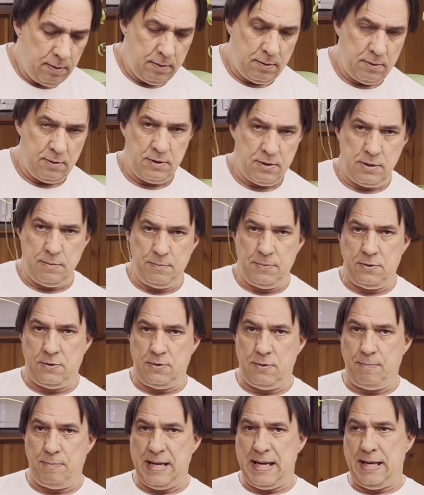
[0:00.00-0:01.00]
similar
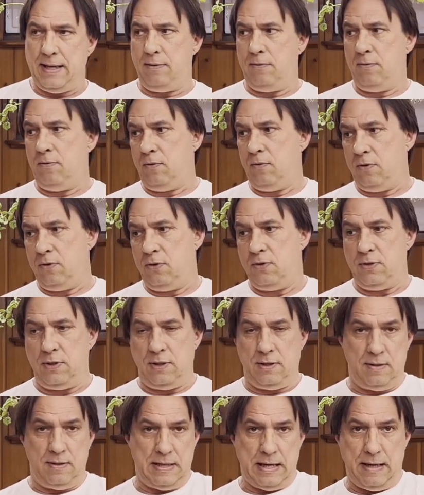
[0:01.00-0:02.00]
to mine, and you see
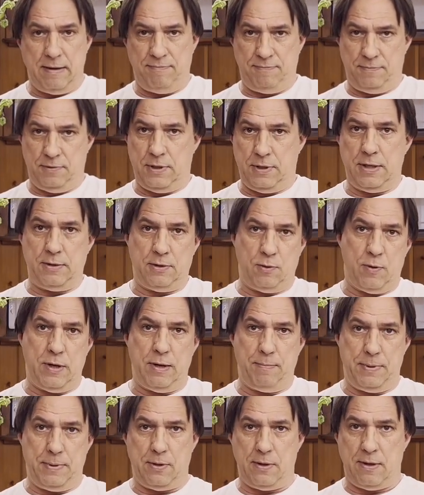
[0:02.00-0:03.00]
I cut quite a
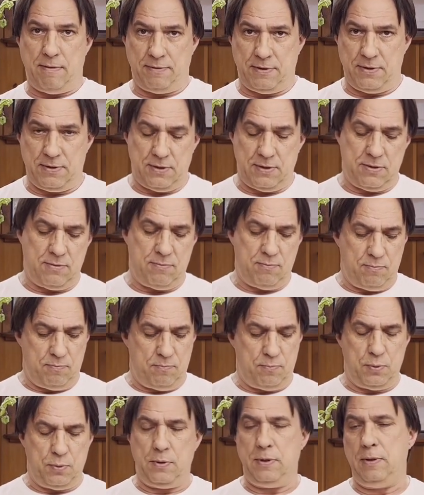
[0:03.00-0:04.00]
bit off because it's
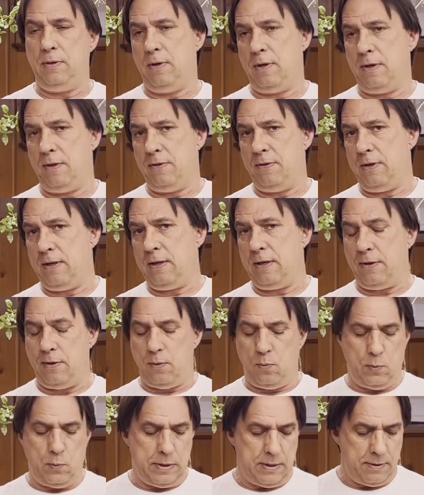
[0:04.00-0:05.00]
pretty thin on the
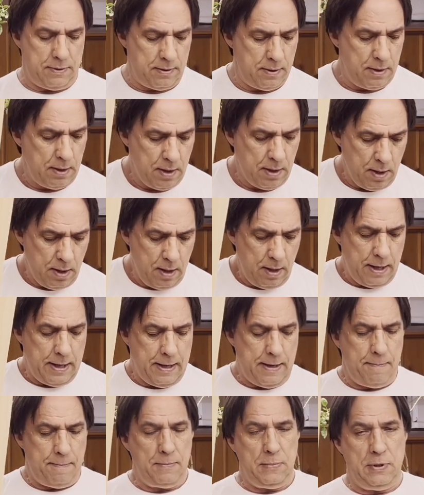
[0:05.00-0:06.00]
width.
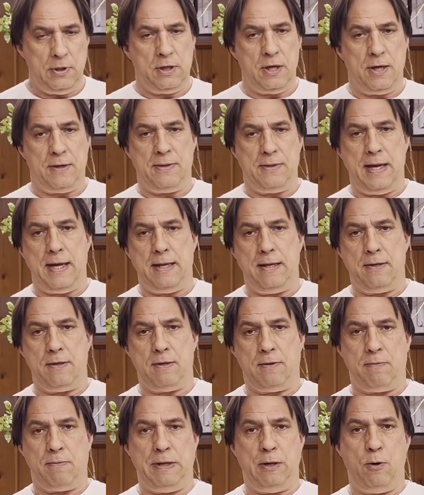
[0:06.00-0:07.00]
You cut that into
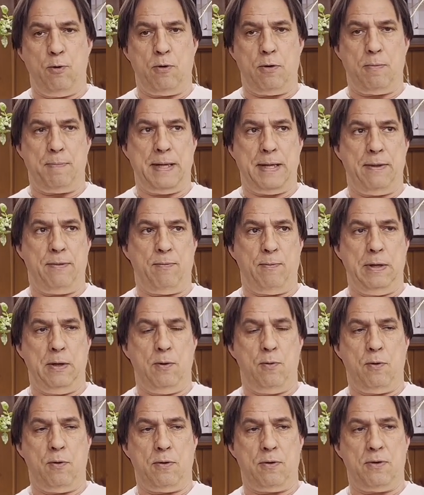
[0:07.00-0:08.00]
3/4 by
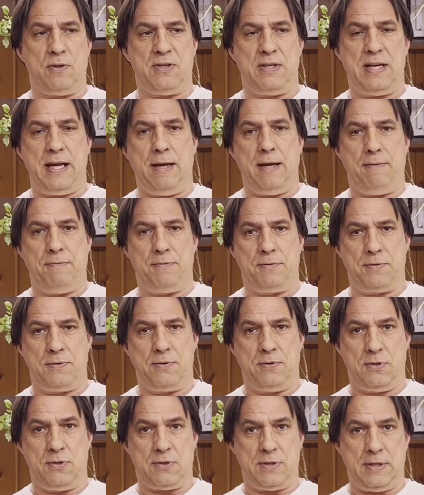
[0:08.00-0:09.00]
3/4 staves,
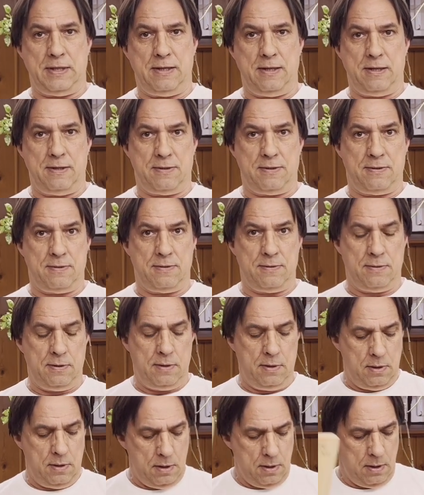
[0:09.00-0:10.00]
just like this.
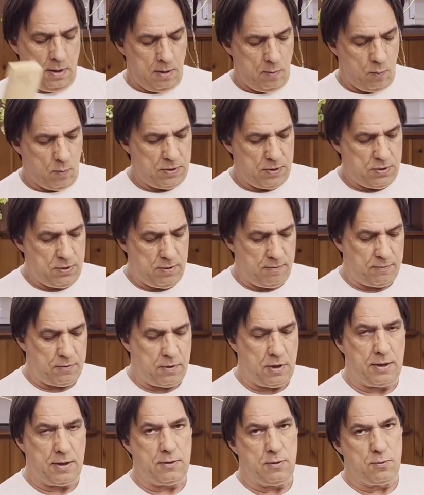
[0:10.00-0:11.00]
Once you've
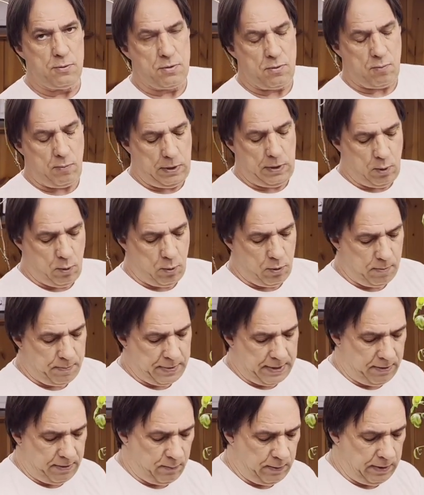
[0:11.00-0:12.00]
cut those 3/4
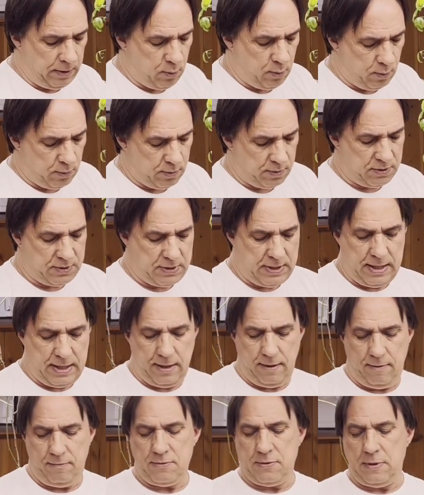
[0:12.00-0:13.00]
by 3/4
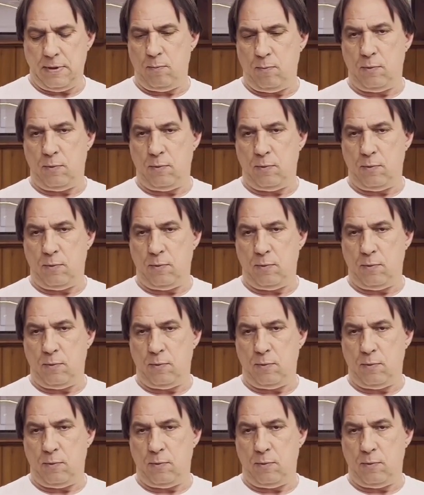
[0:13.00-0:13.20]
staves, then